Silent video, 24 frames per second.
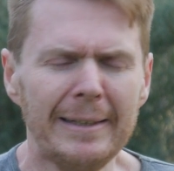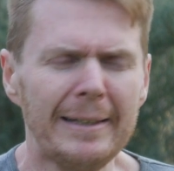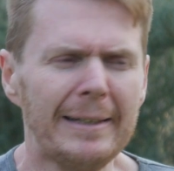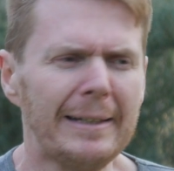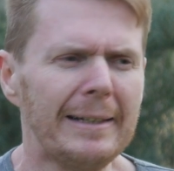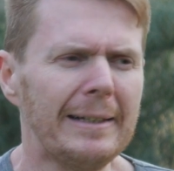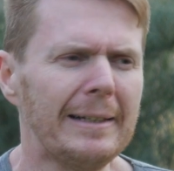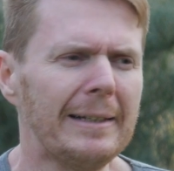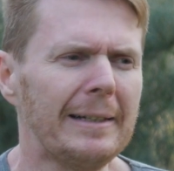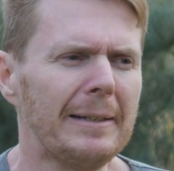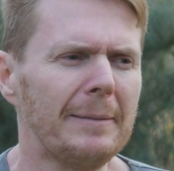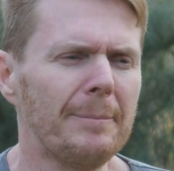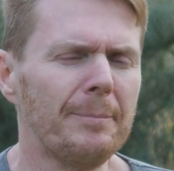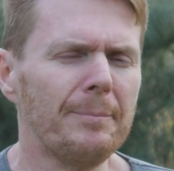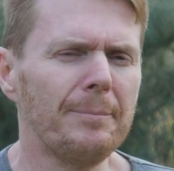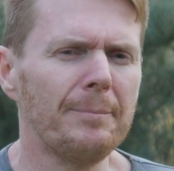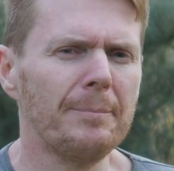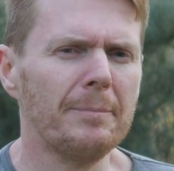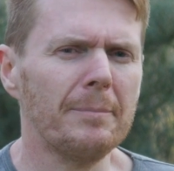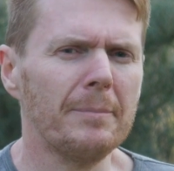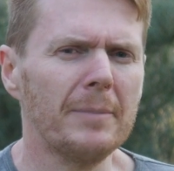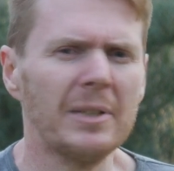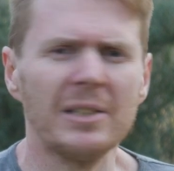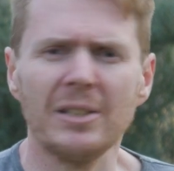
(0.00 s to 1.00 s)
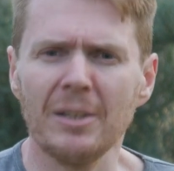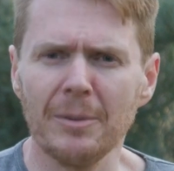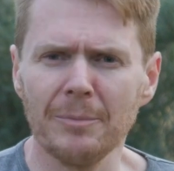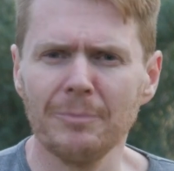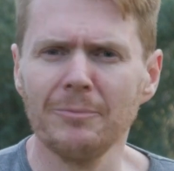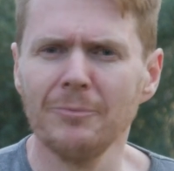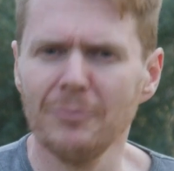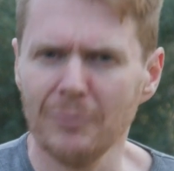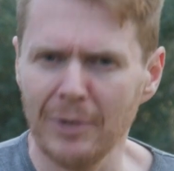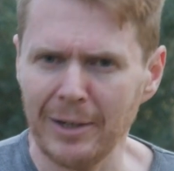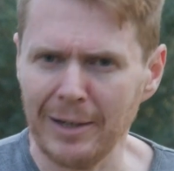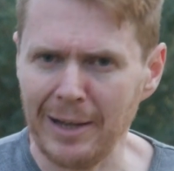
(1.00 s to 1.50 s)
because I
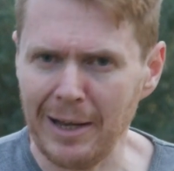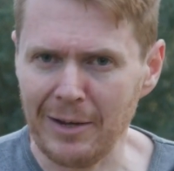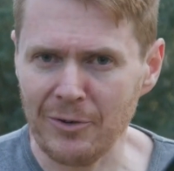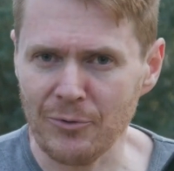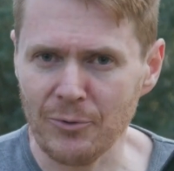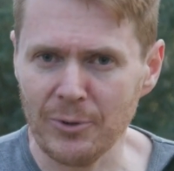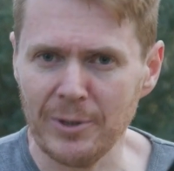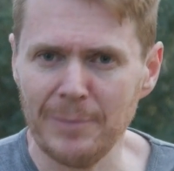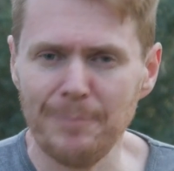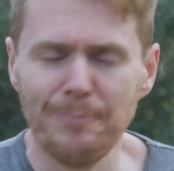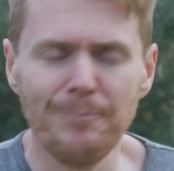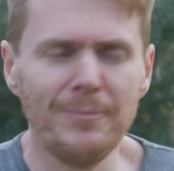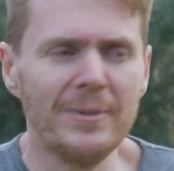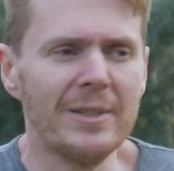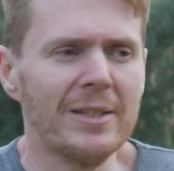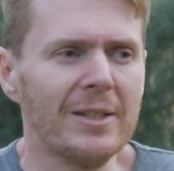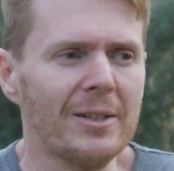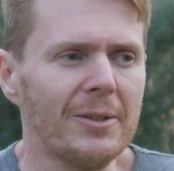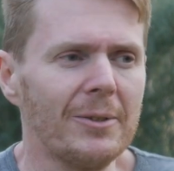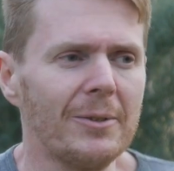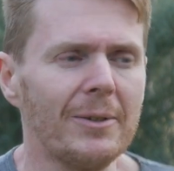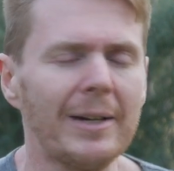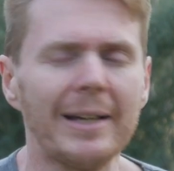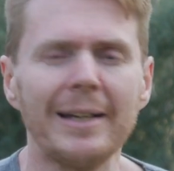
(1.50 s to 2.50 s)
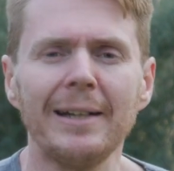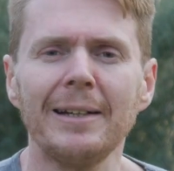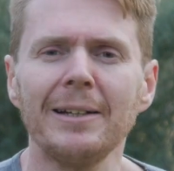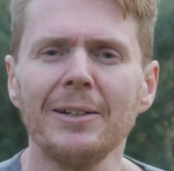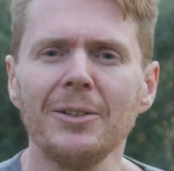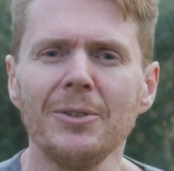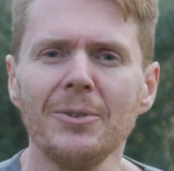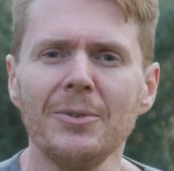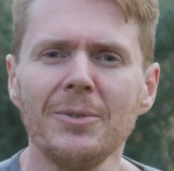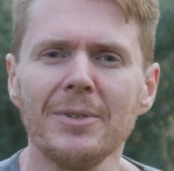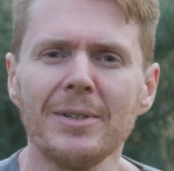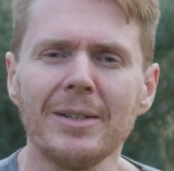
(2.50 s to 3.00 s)
run Android, so I
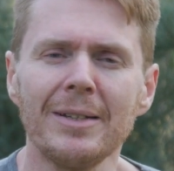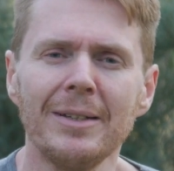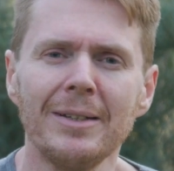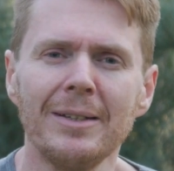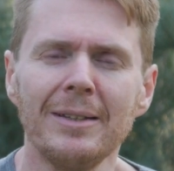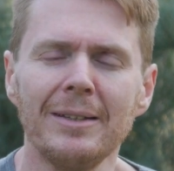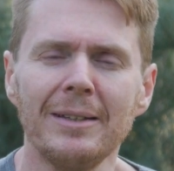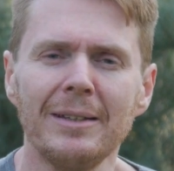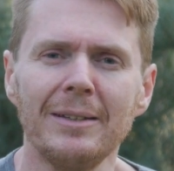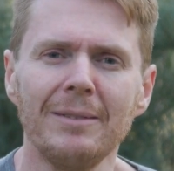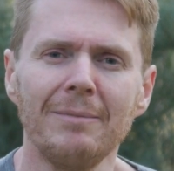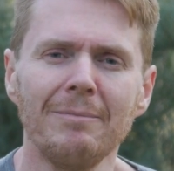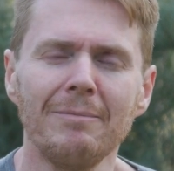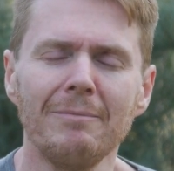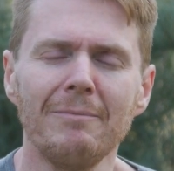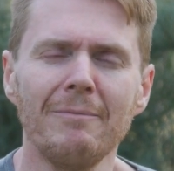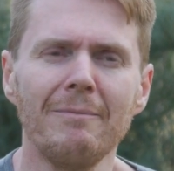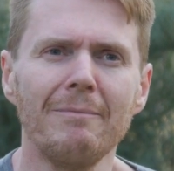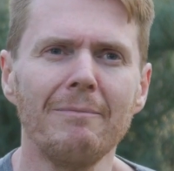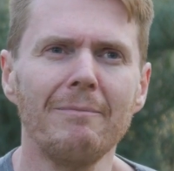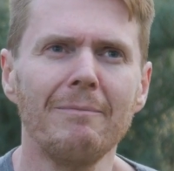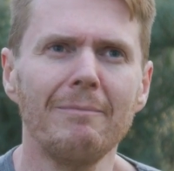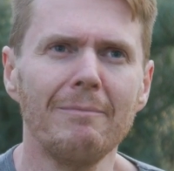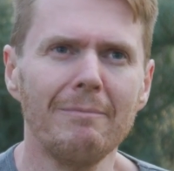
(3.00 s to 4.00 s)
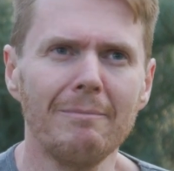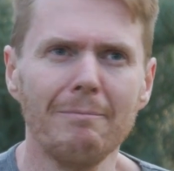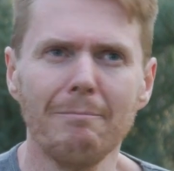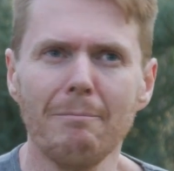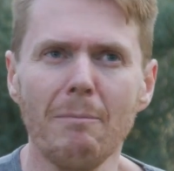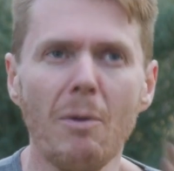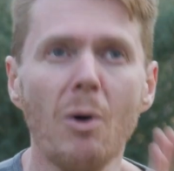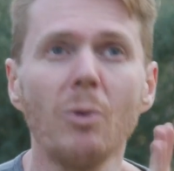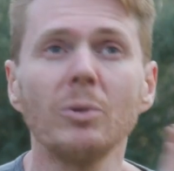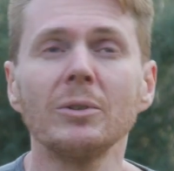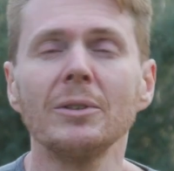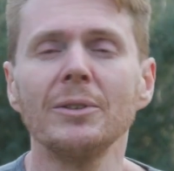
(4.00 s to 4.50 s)
can't use the
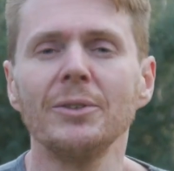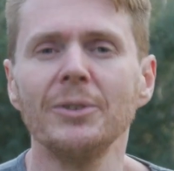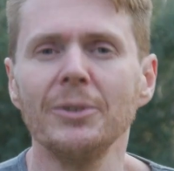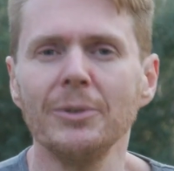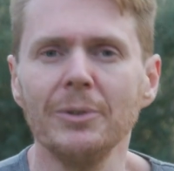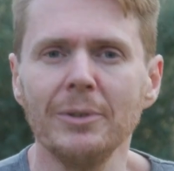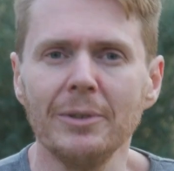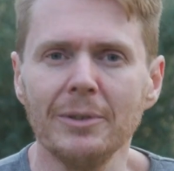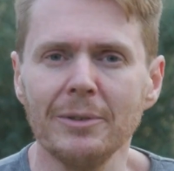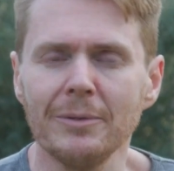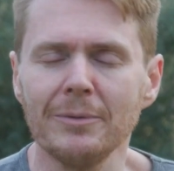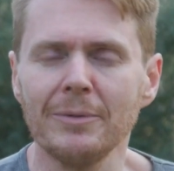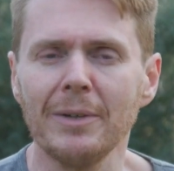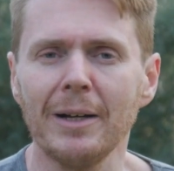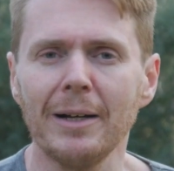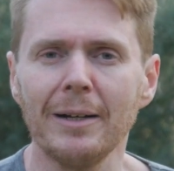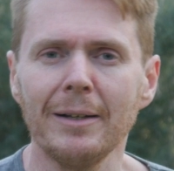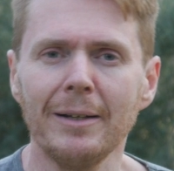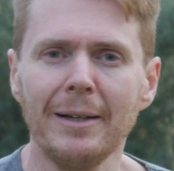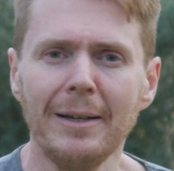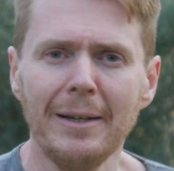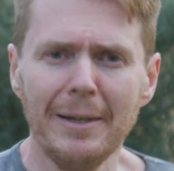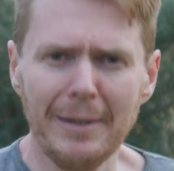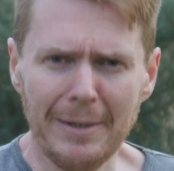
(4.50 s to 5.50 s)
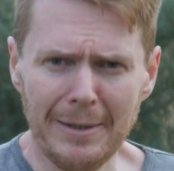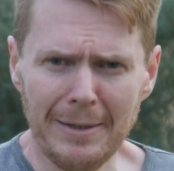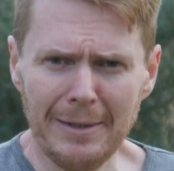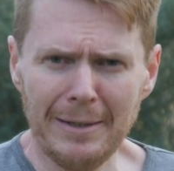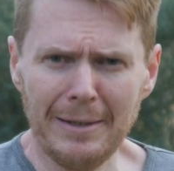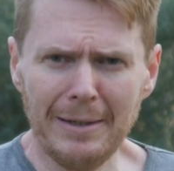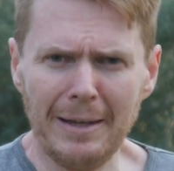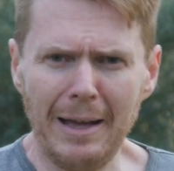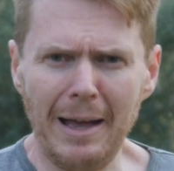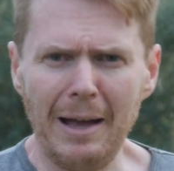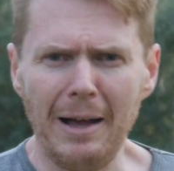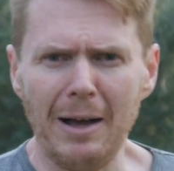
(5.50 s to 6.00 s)
multitude of
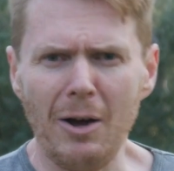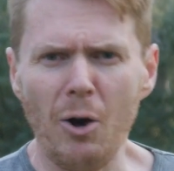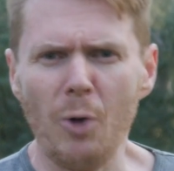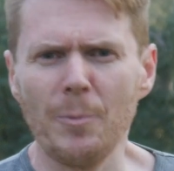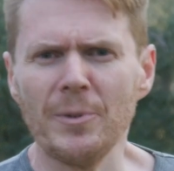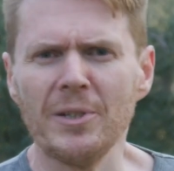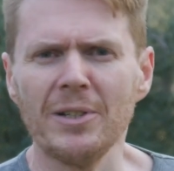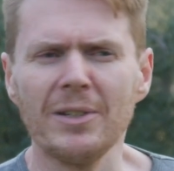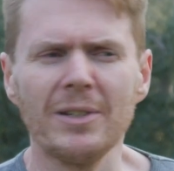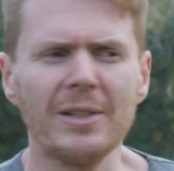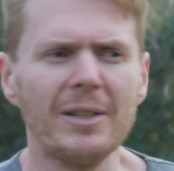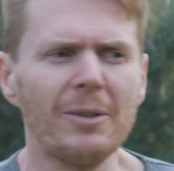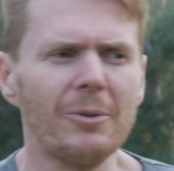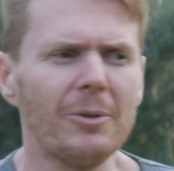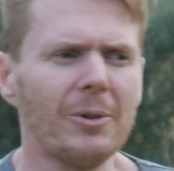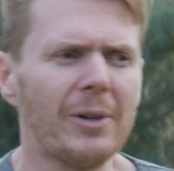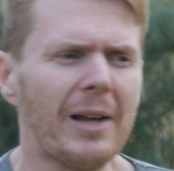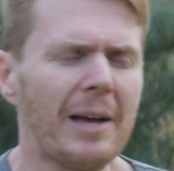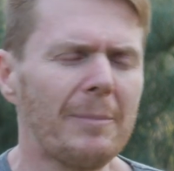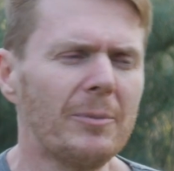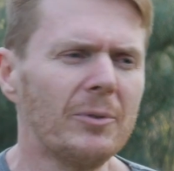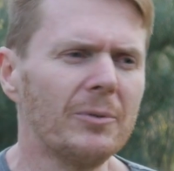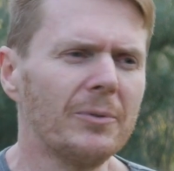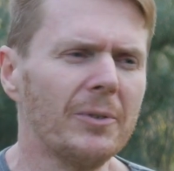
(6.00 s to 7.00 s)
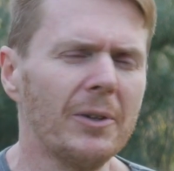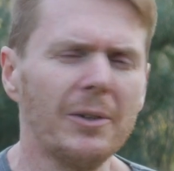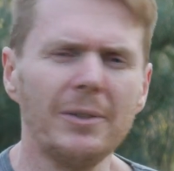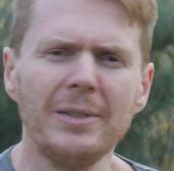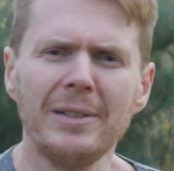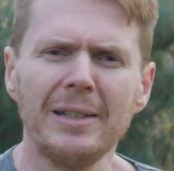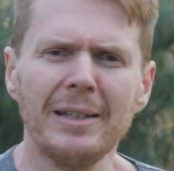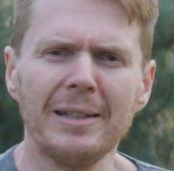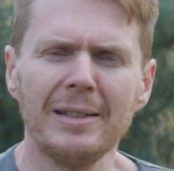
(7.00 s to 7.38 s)
options that are on Apple phones.